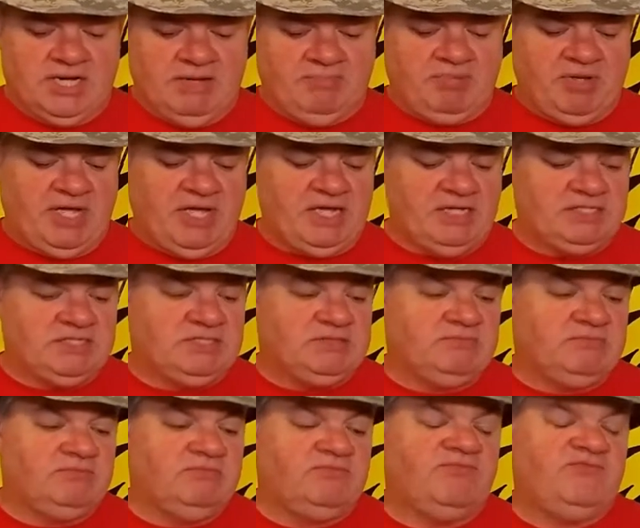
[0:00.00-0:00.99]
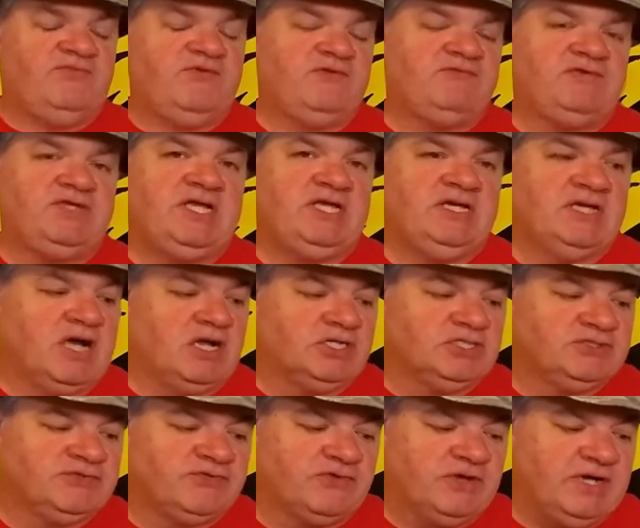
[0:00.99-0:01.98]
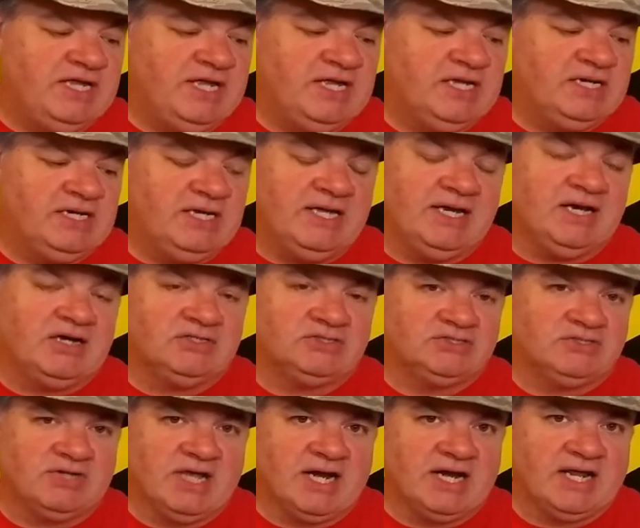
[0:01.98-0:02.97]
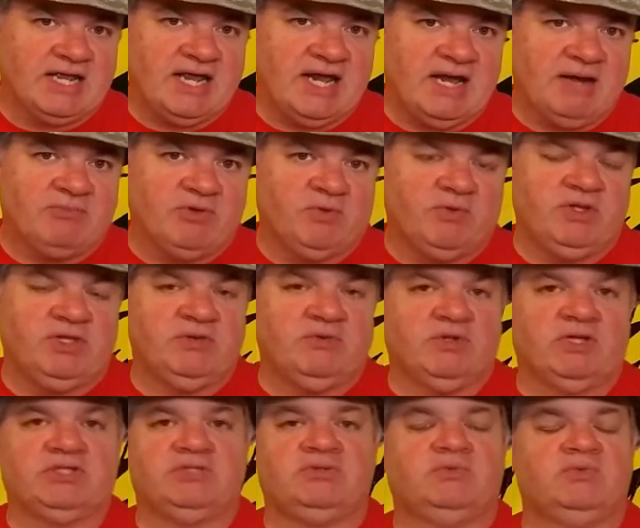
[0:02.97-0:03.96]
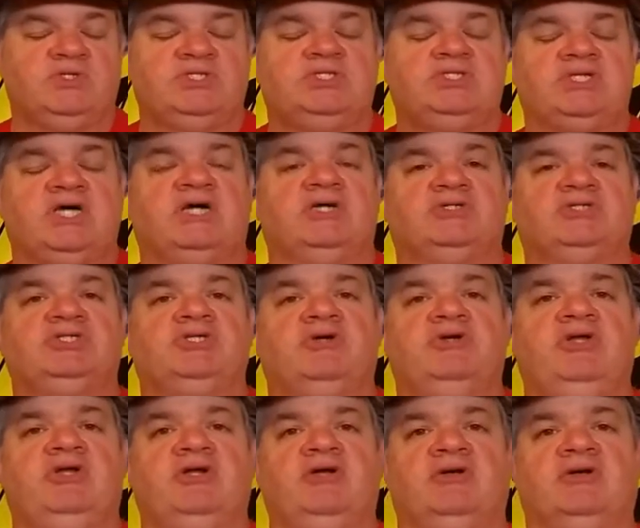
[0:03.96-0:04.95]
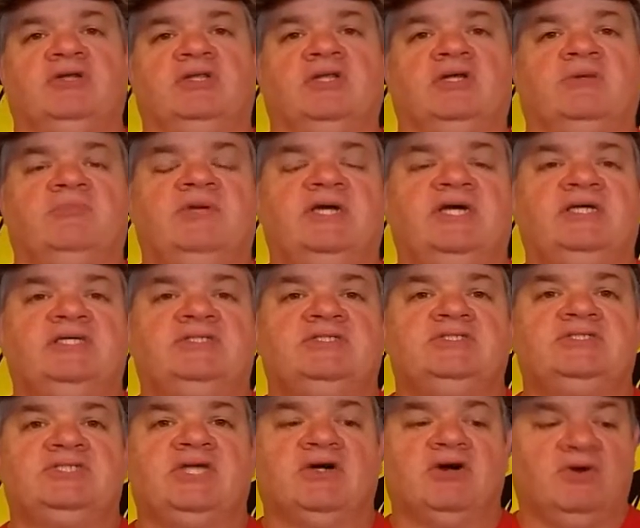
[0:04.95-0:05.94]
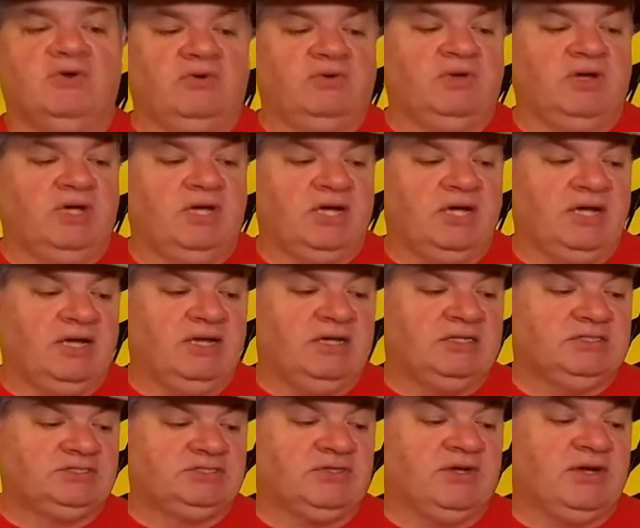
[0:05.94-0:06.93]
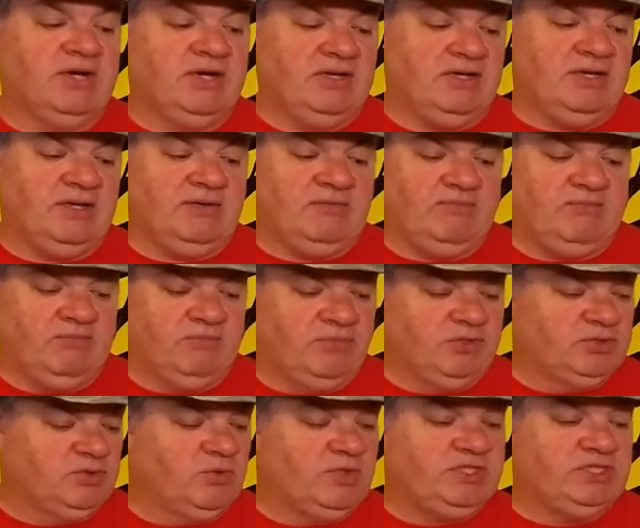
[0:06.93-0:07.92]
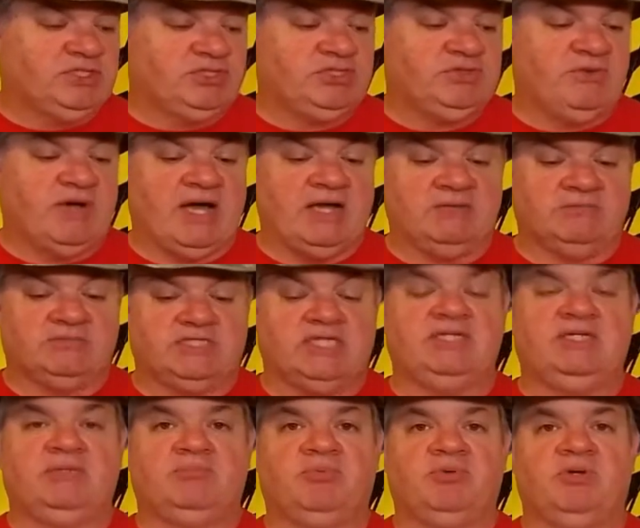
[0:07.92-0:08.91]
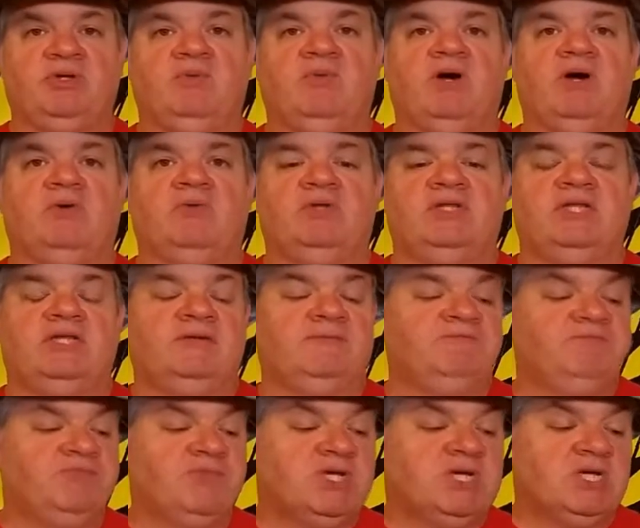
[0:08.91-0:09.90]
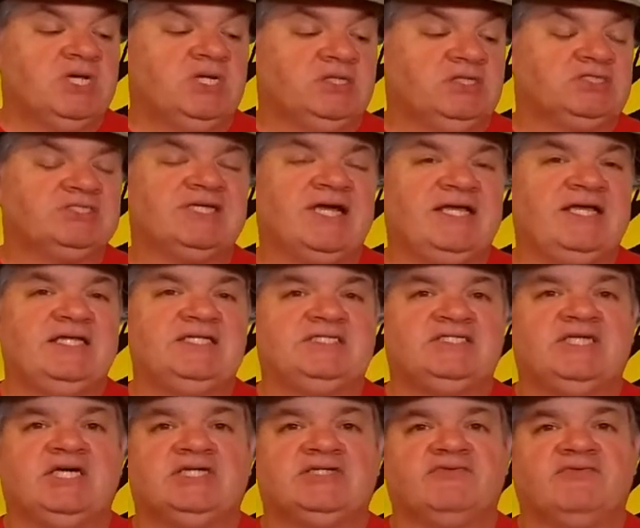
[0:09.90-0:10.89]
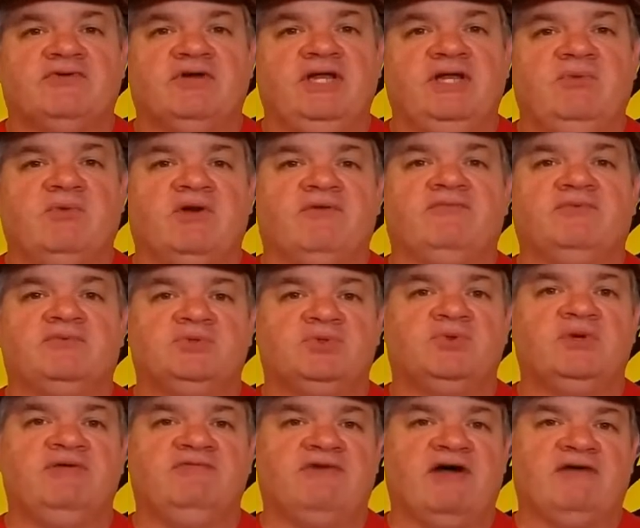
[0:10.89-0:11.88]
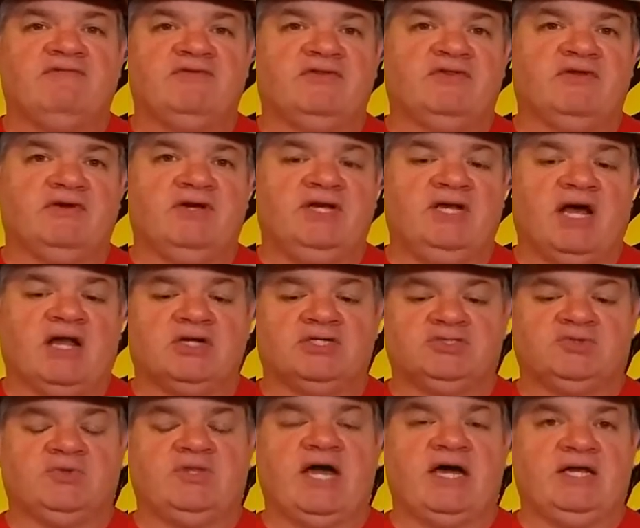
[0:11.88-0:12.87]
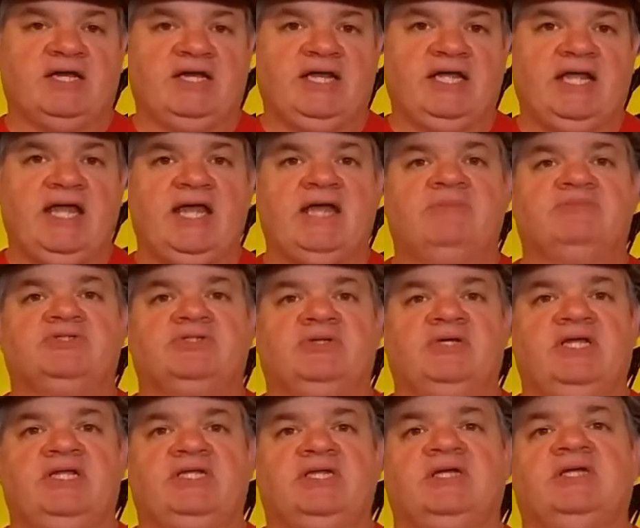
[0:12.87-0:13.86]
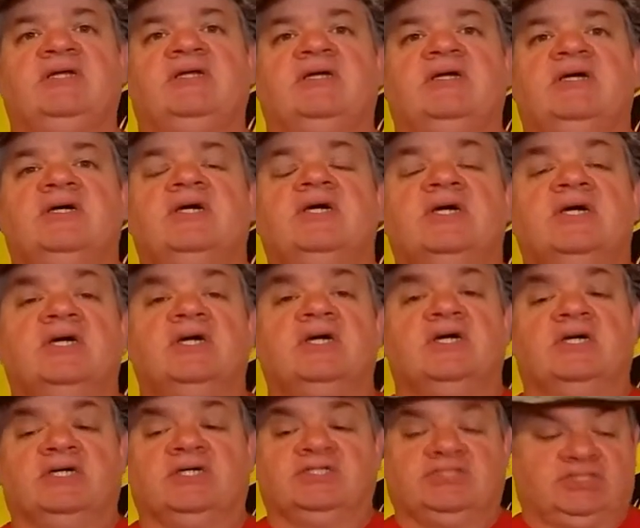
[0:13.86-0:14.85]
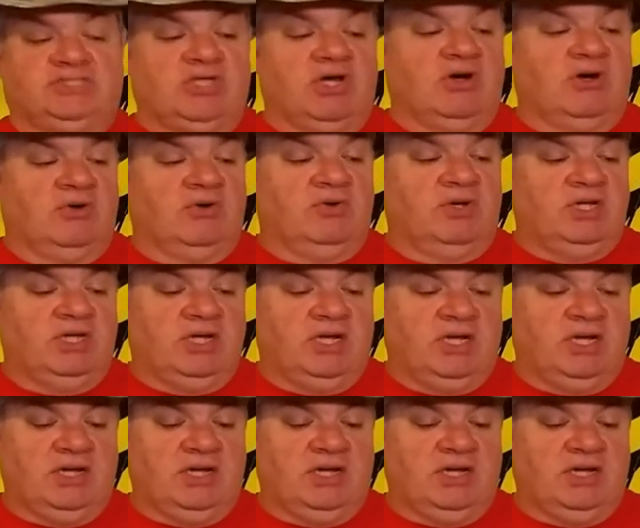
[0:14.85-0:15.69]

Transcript: I paid $15 for it, and I also got a camera with it, which I'll show you here in a little bit. So, between the two items, I did pretty well with it. Looks like it sells for anywhere from $25 to $30 without any games or anything. So,